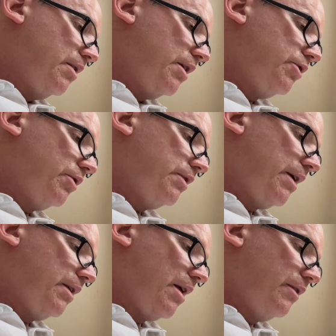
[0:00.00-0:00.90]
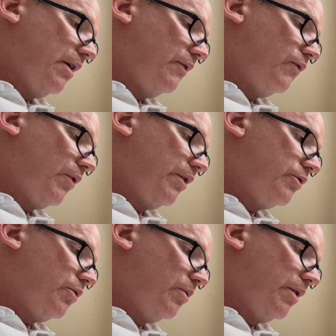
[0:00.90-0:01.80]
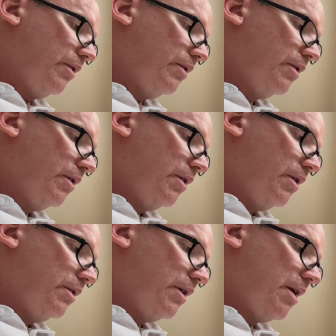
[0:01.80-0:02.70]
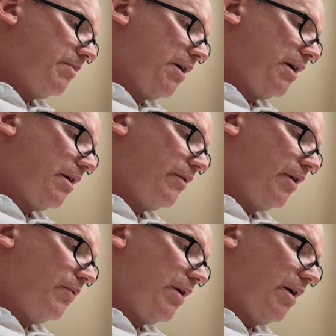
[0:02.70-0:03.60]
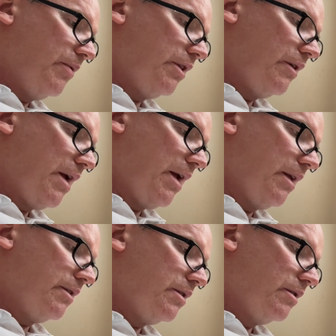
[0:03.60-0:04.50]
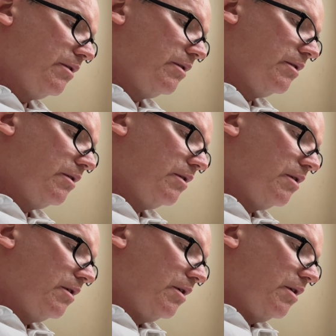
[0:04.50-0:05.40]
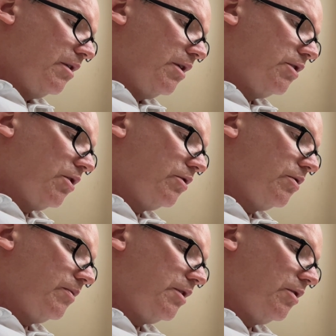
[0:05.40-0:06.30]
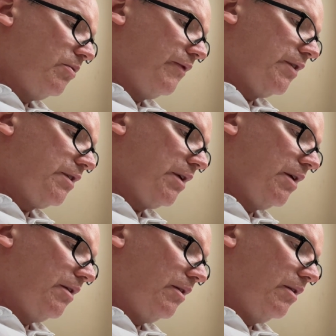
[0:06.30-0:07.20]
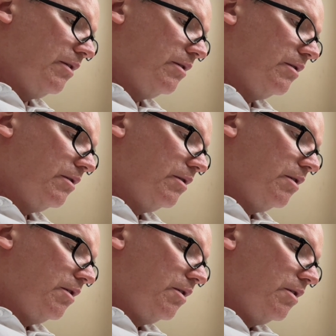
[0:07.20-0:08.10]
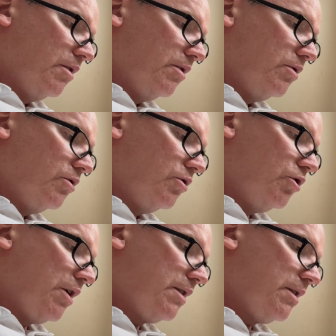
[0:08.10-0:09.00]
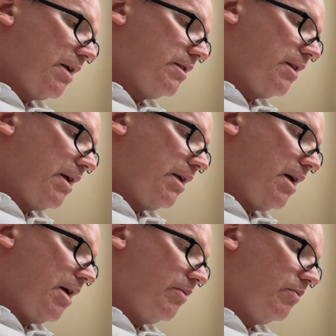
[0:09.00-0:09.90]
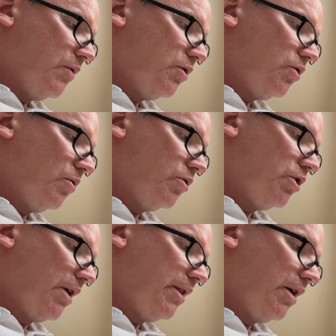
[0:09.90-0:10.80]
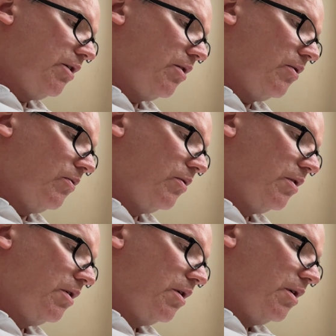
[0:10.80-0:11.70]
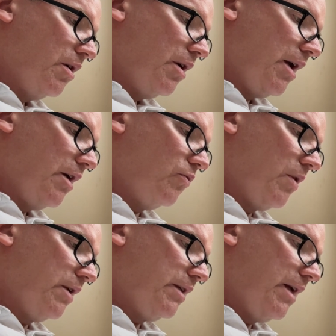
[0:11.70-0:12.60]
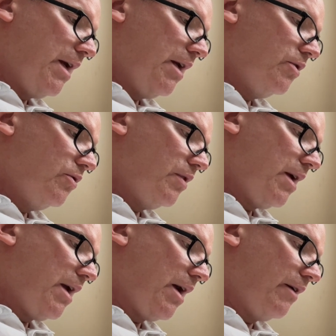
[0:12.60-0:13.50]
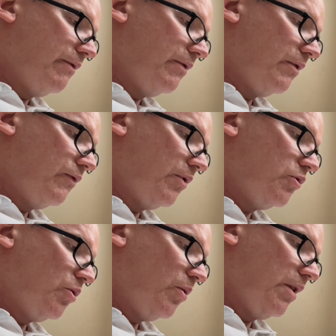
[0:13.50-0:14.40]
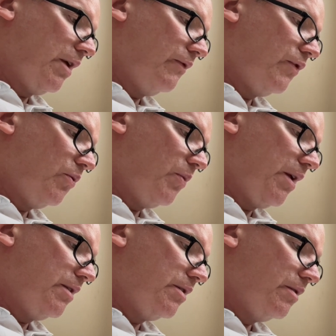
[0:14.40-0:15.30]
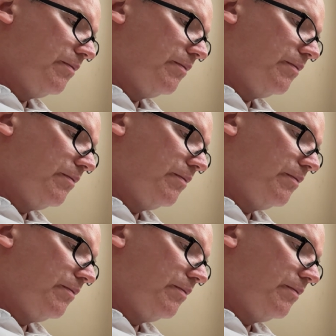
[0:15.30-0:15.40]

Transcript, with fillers: They shall take nothing for their toil, that they may carry away with their hands. This also is a grievous ill. Just as they came, so shall they go. And what gain do they have from toiling for the wind?